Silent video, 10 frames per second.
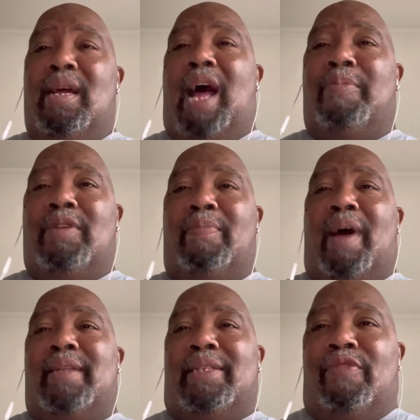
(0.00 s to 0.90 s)

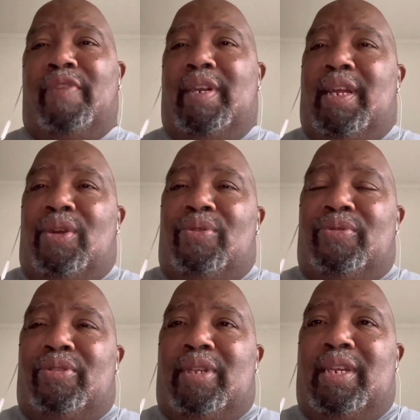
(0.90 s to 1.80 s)
Optimizing your
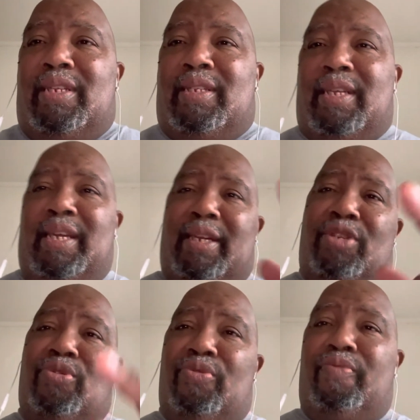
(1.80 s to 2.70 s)
videos is the key
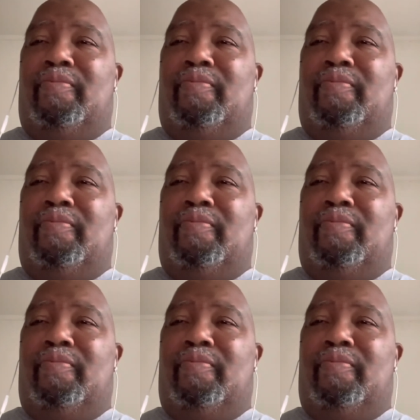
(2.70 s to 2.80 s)
too.